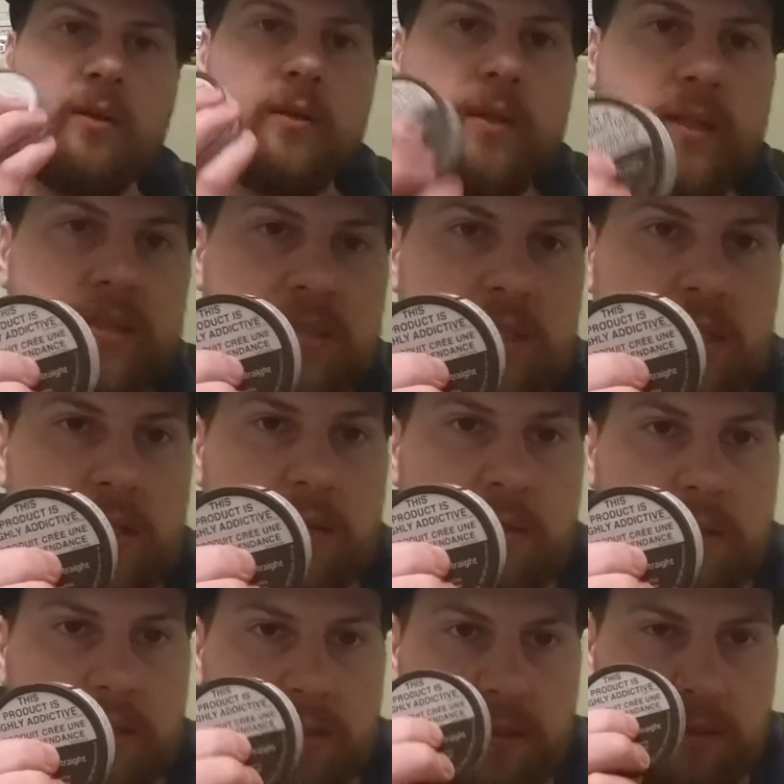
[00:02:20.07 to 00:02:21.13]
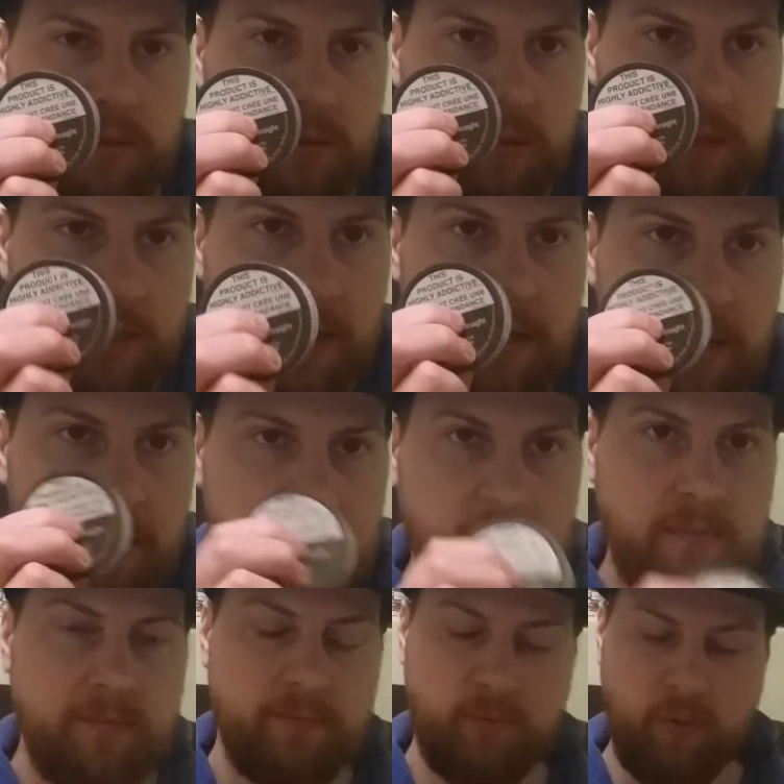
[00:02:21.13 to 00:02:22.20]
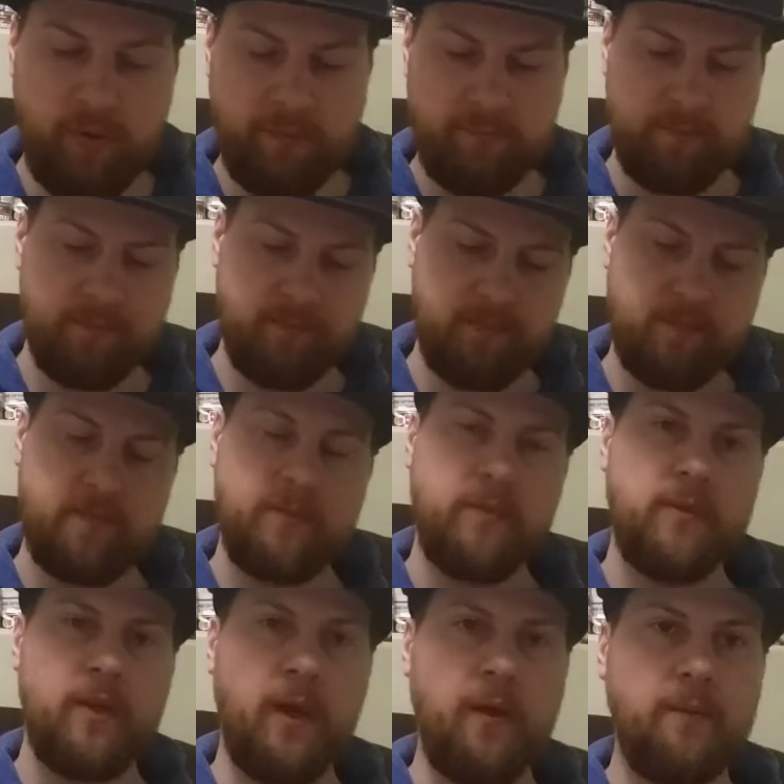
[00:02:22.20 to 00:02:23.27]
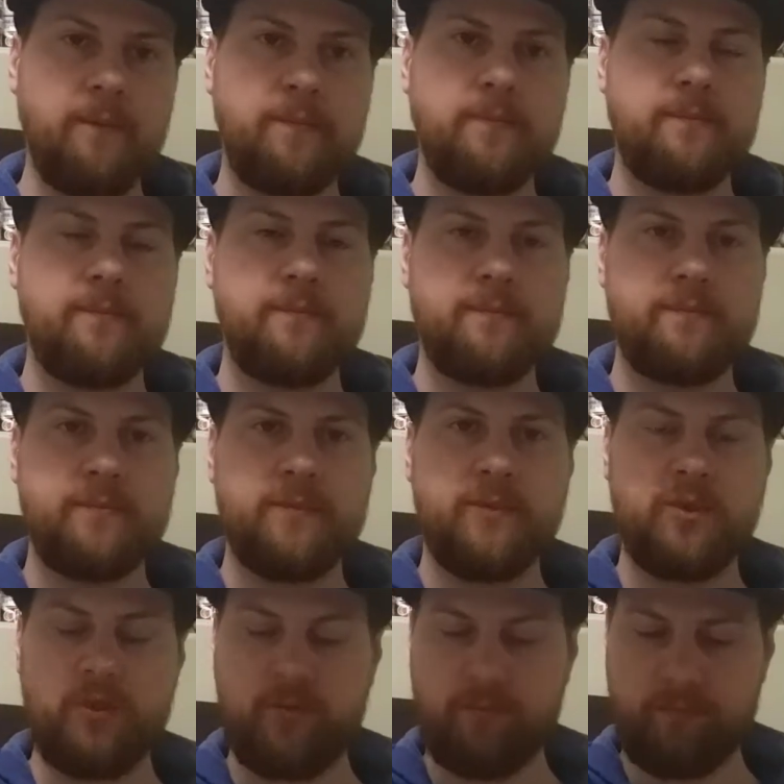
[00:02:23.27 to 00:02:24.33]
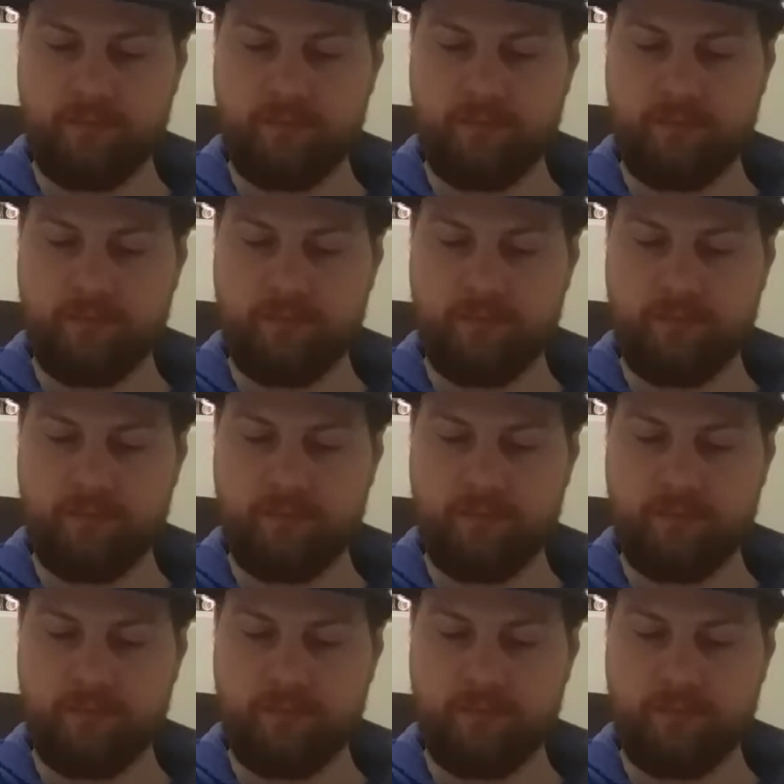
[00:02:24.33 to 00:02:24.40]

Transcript: let's take a look at the Canadian one. Okay, so